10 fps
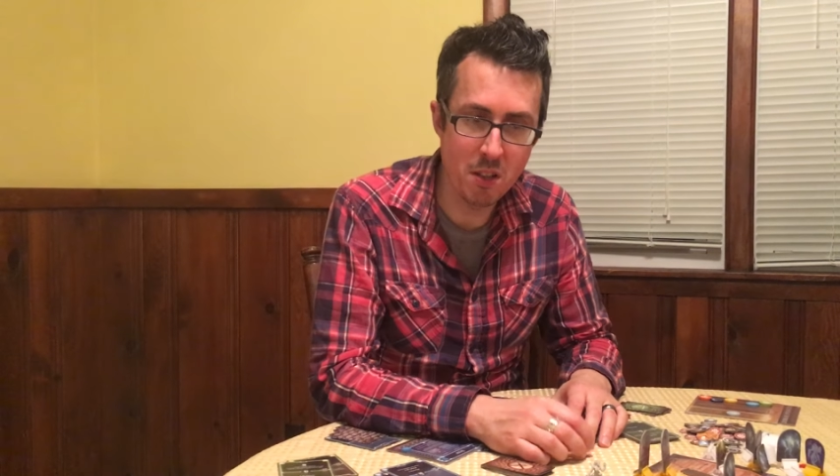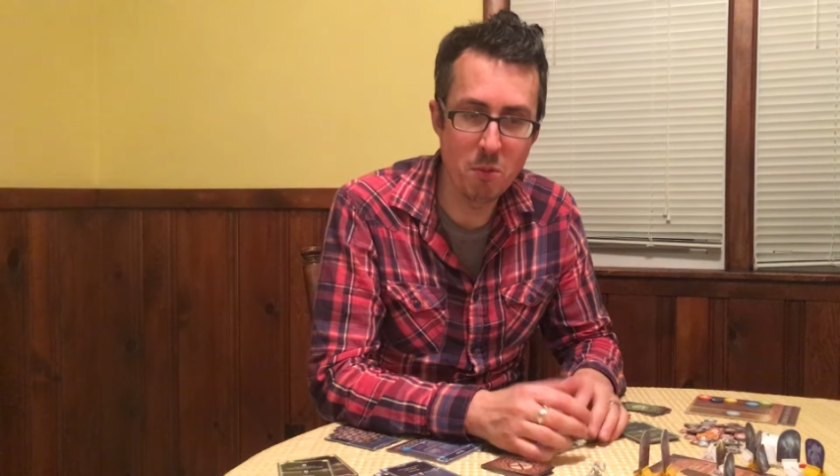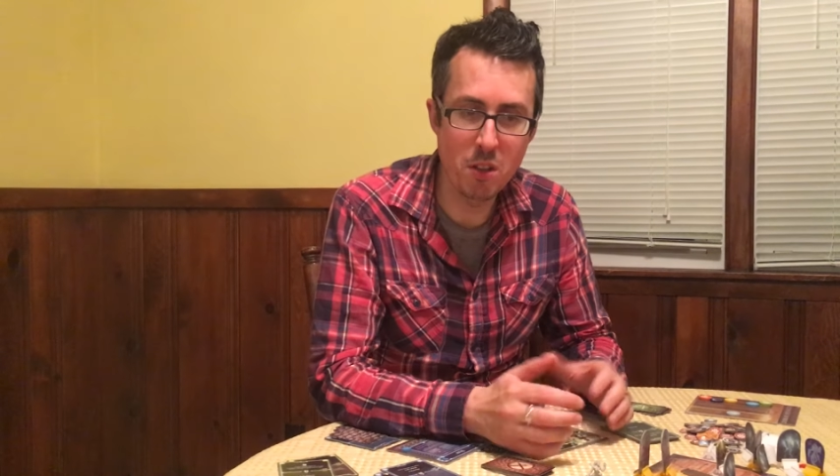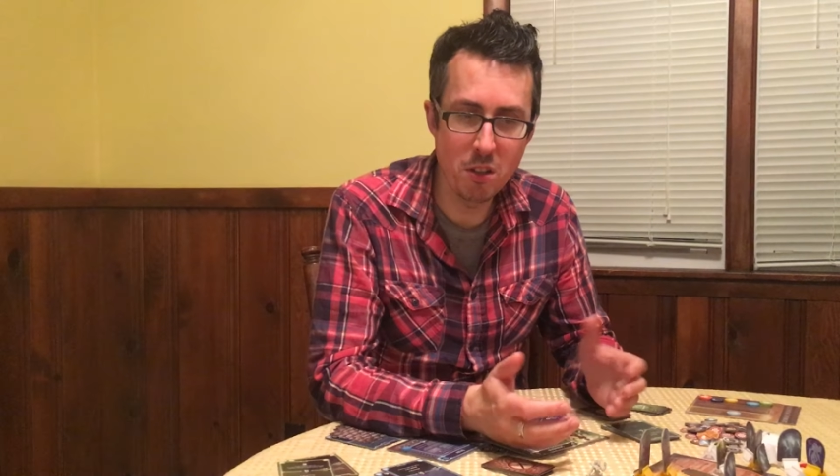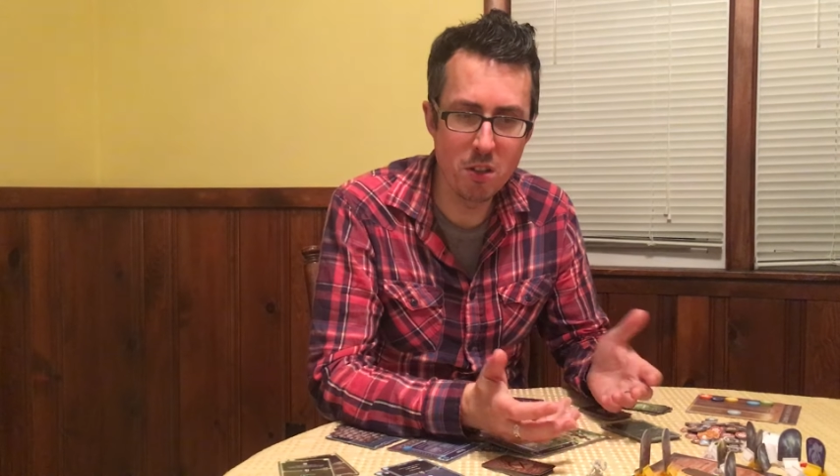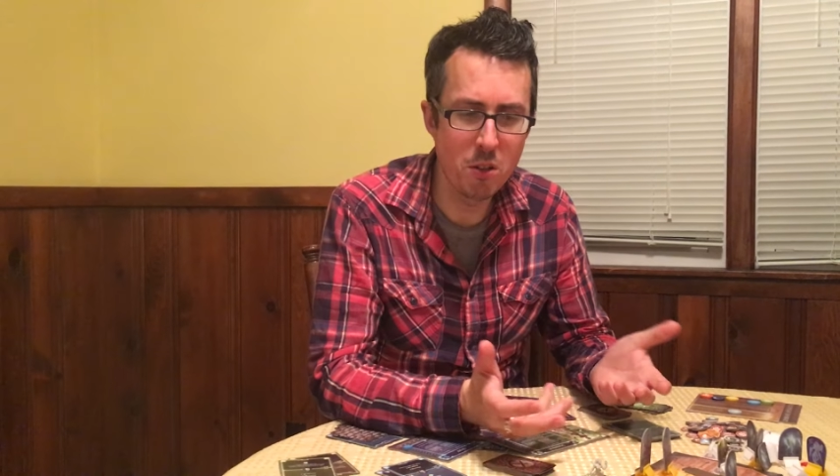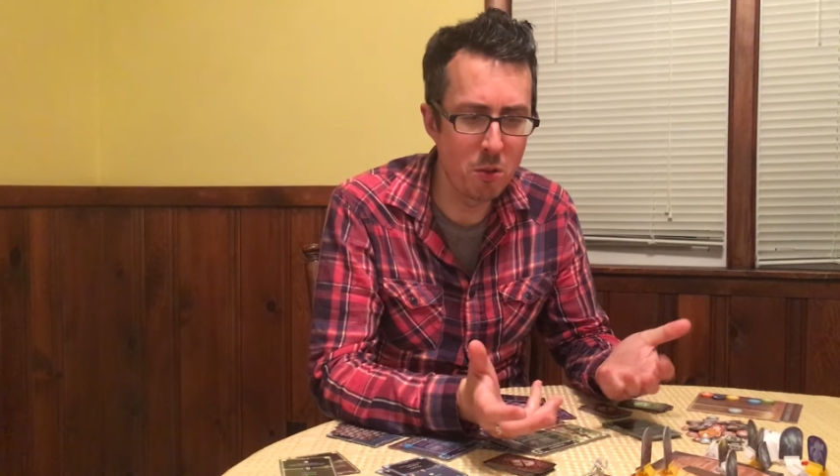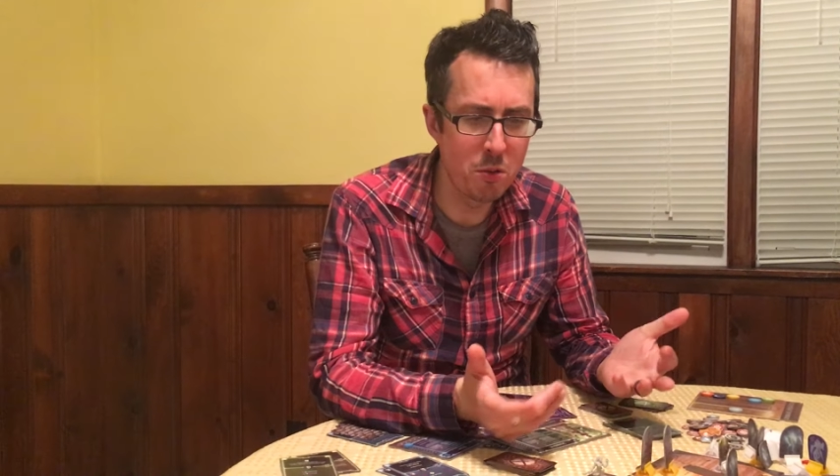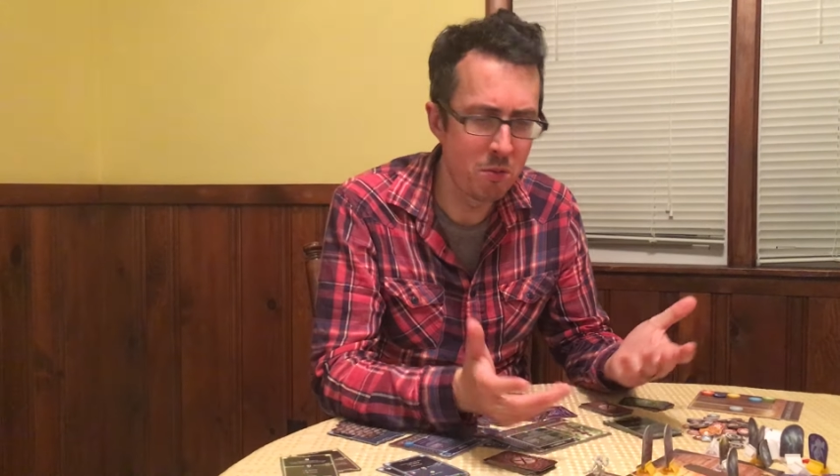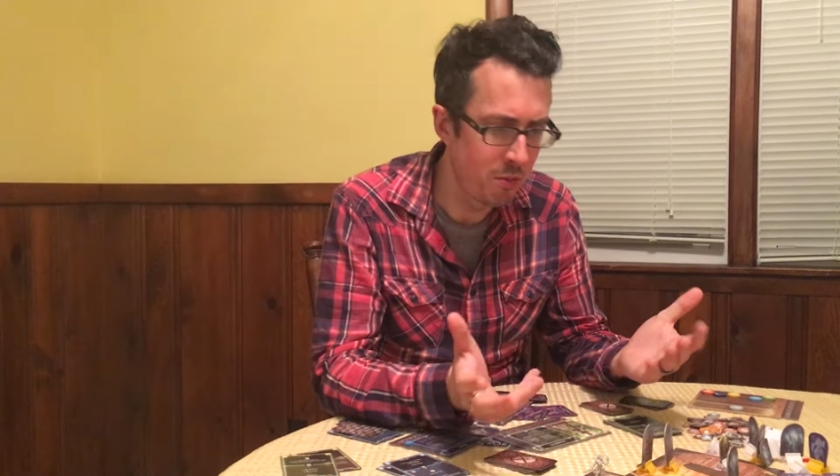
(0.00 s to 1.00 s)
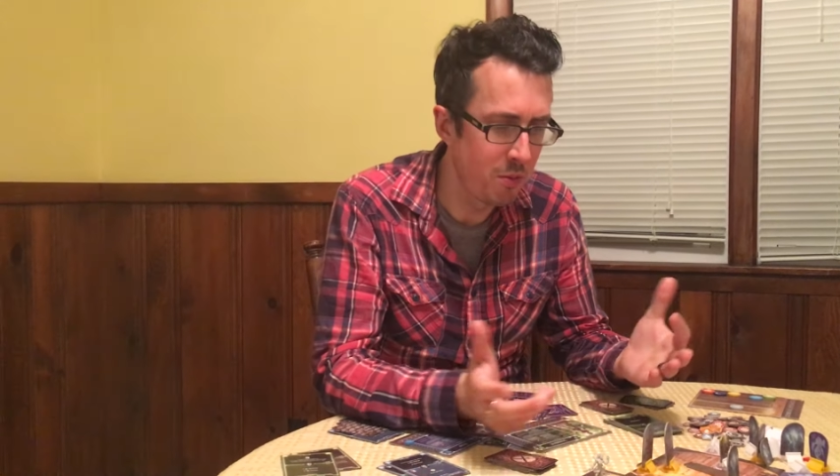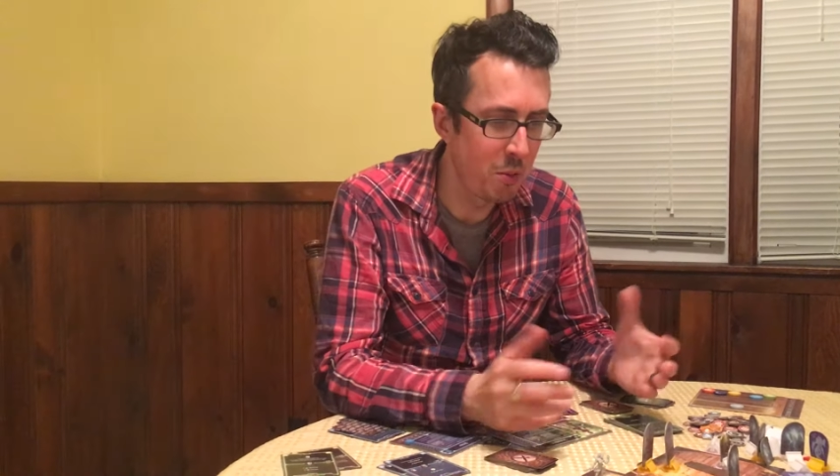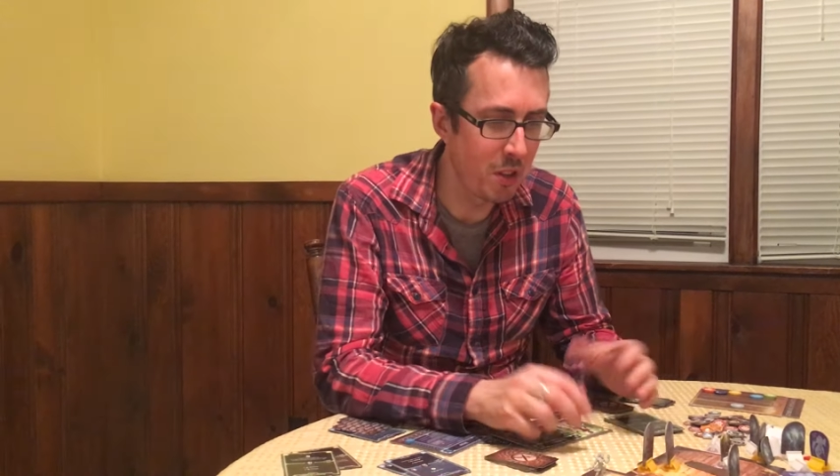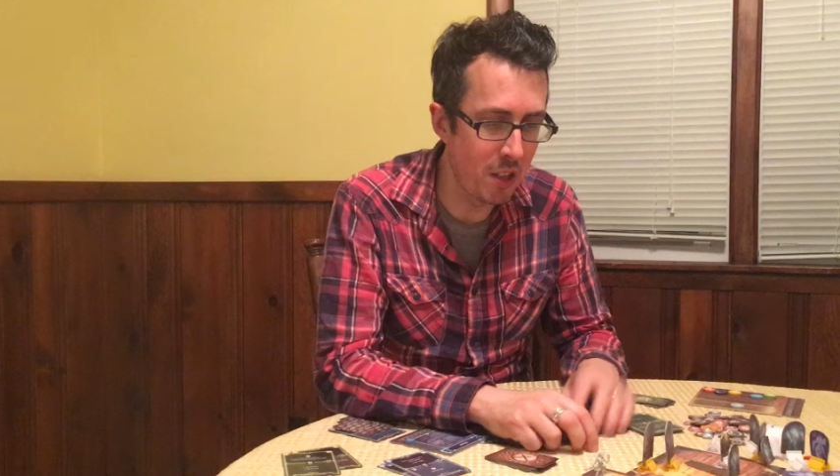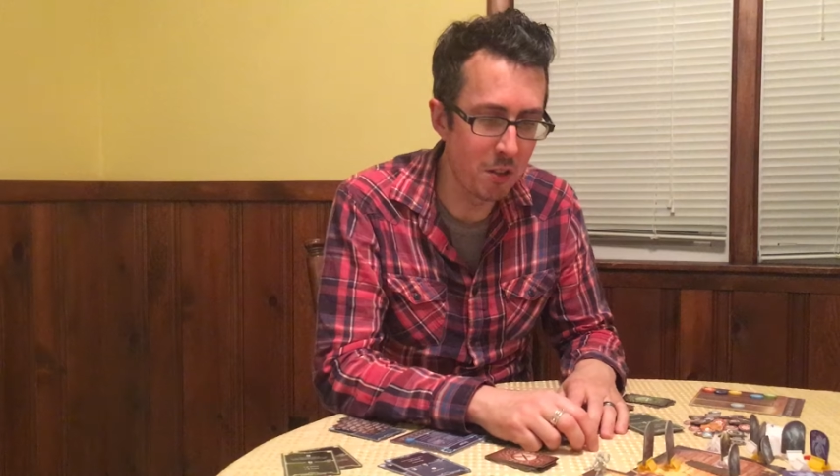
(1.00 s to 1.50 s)
I mean, you know
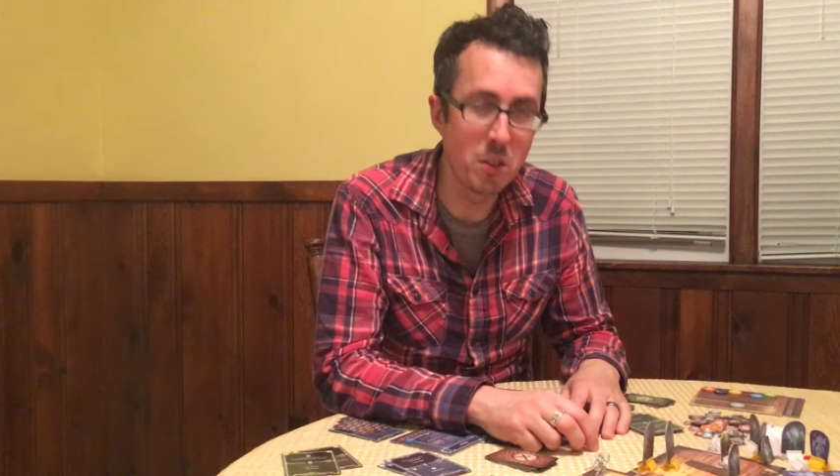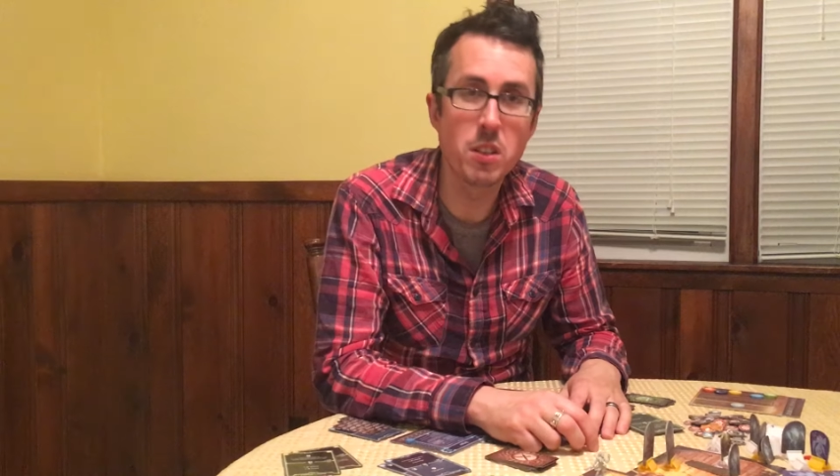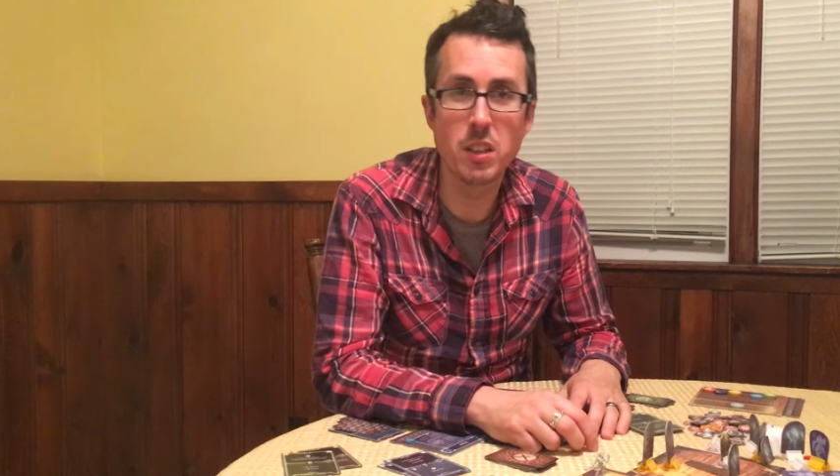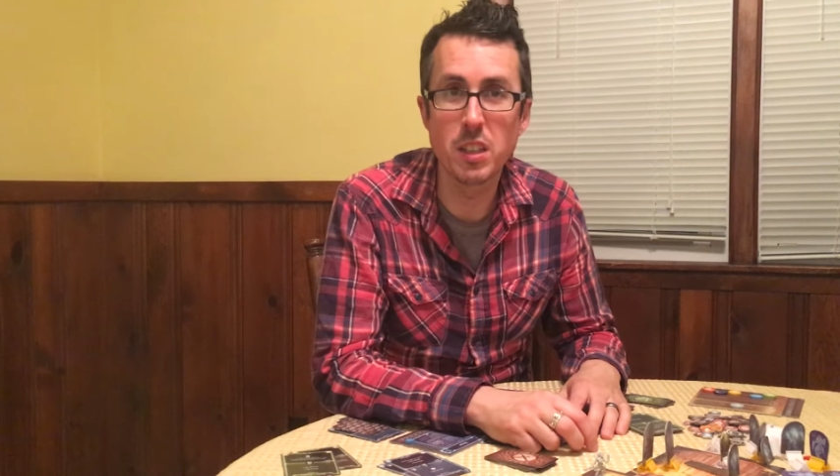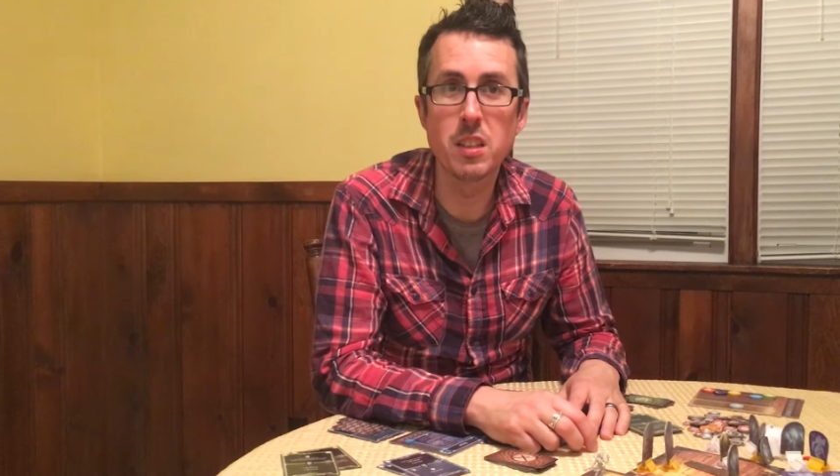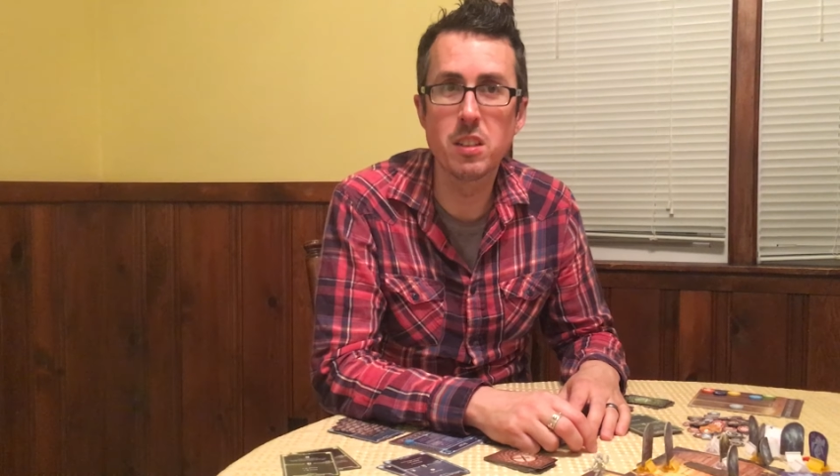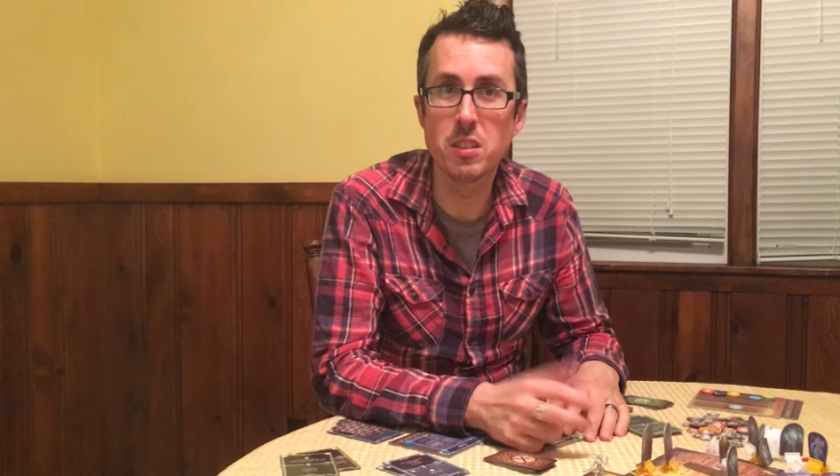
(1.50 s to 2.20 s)
what they look like.